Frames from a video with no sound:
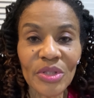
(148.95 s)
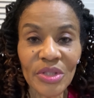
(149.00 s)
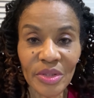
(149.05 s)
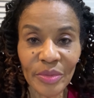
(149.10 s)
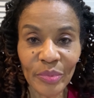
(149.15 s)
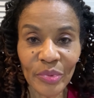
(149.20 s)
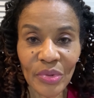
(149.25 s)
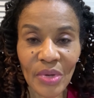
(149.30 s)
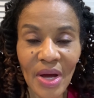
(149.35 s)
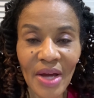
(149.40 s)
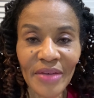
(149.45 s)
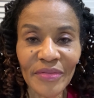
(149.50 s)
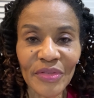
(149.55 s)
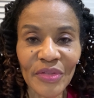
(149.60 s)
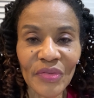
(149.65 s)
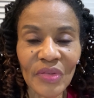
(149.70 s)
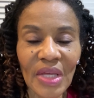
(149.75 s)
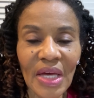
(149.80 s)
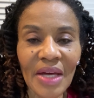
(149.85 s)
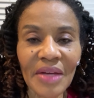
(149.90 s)
deprived
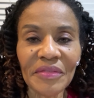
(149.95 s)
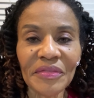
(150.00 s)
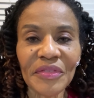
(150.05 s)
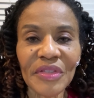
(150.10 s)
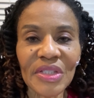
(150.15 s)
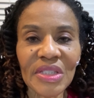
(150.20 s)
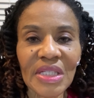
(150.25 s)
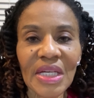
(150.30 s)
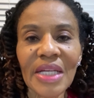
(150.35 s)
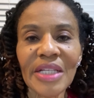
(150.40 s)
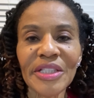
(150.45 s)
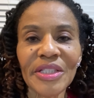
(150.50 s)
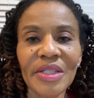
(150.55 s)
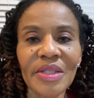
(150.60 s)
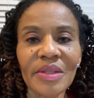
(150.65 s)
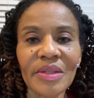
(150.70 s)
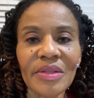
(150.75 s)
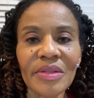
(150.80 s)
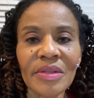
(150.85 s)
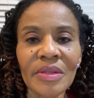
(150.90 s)
of that for 10
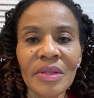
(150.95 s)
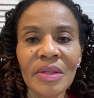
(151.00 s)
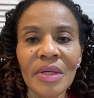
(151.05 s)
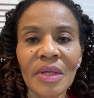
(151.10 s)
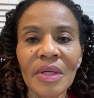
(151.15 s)
years